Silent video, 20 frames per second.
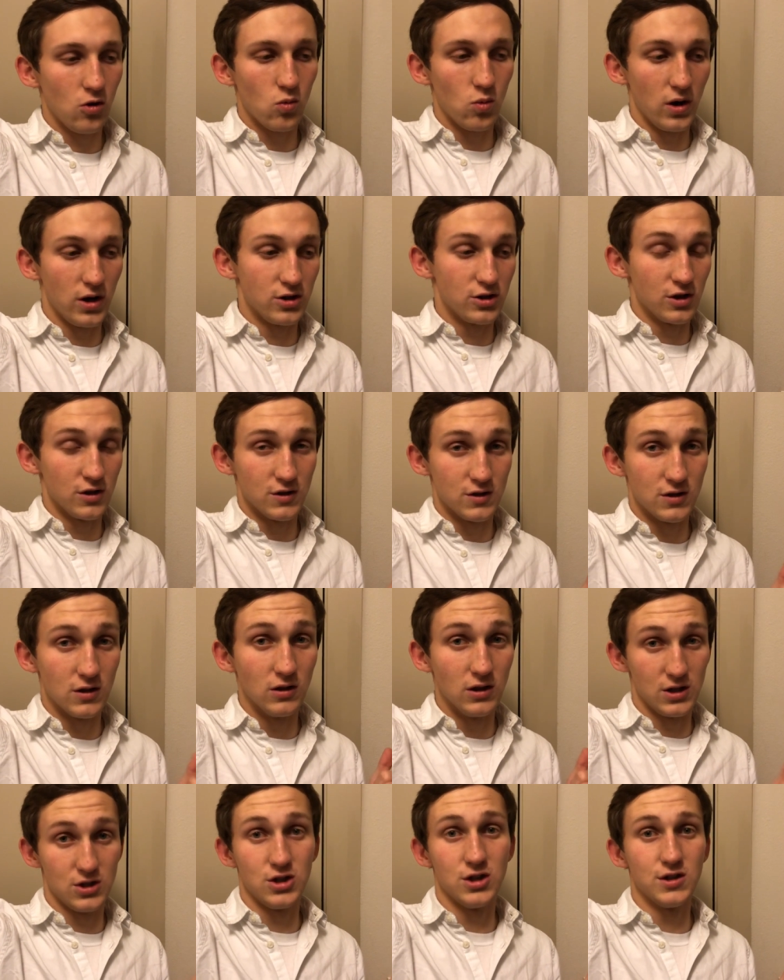which is
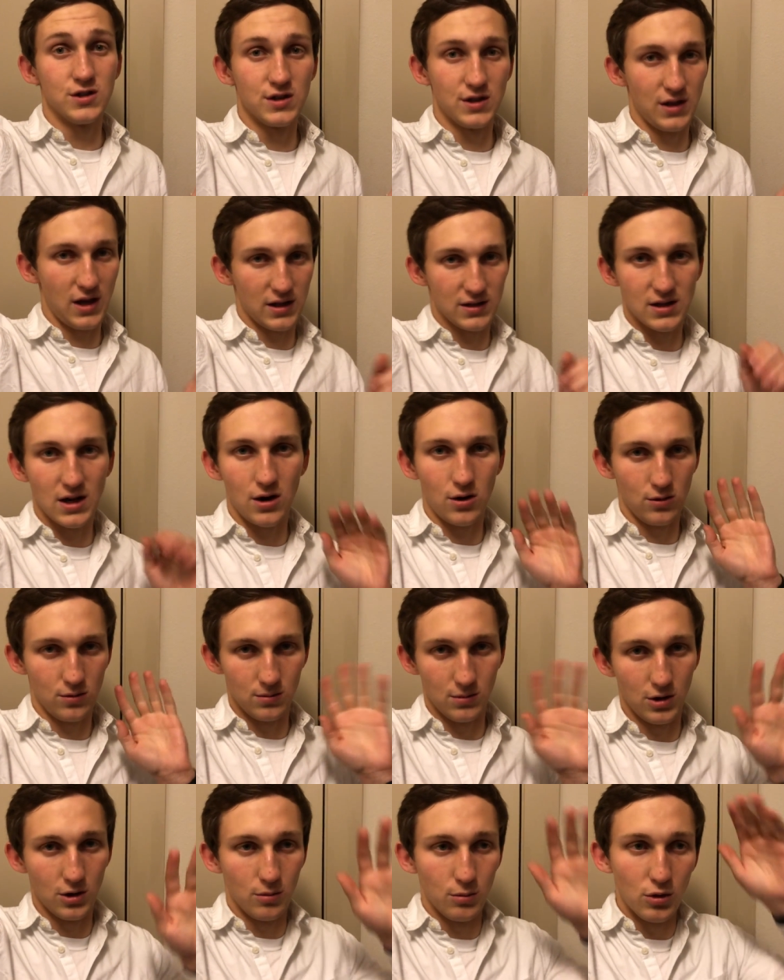delicious, and that's how
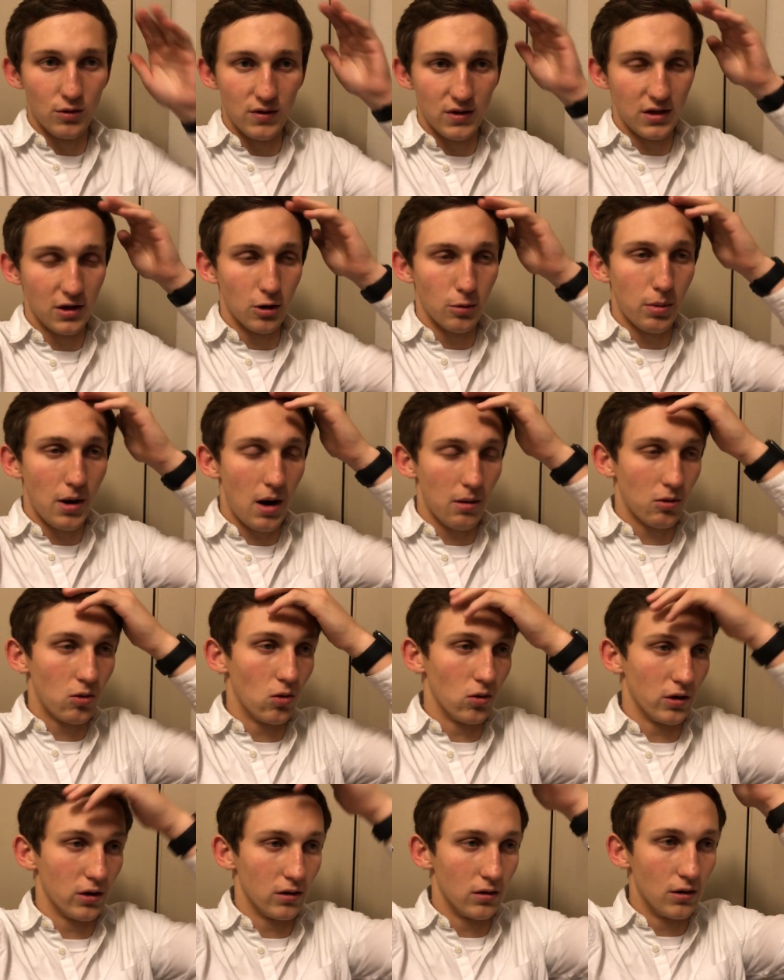you know movie theater
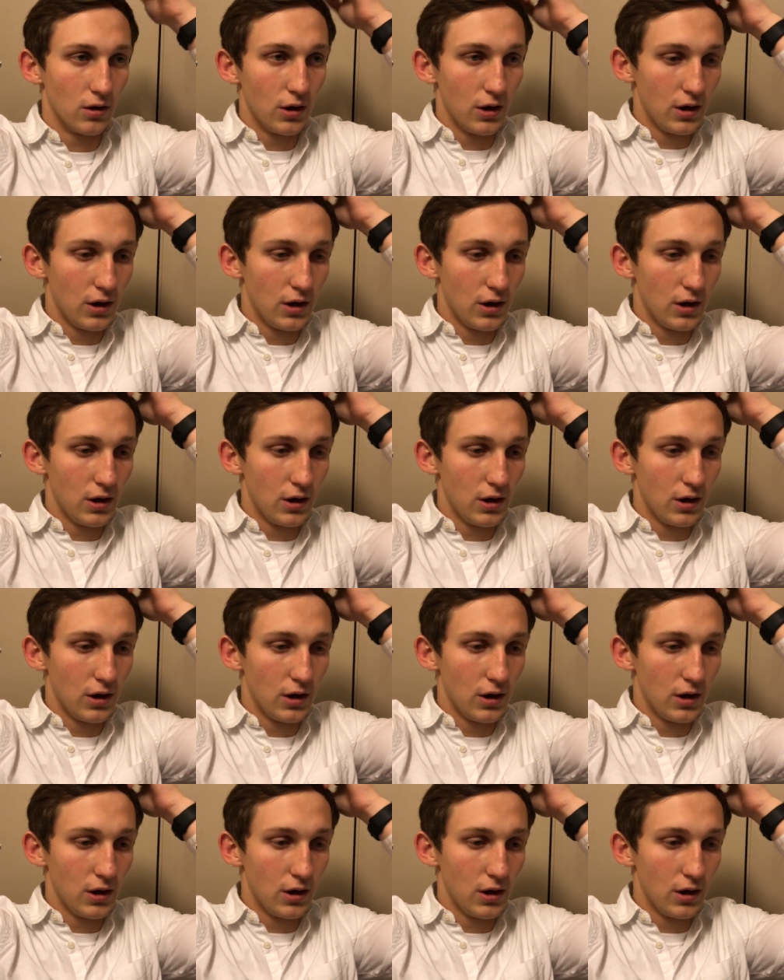popcorn